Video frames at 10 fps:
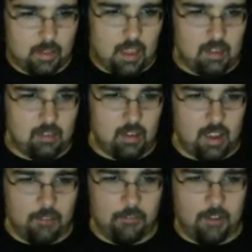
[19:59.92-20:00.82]

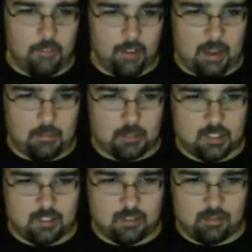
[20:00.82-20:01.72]
Anyway, favorite
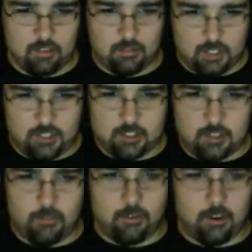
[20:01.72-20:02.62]
games we've seen
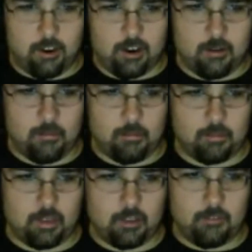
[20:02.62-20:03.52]
so far?
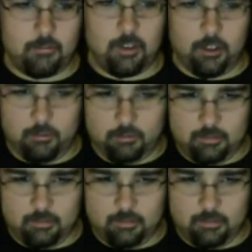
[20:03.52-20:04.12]
Phil.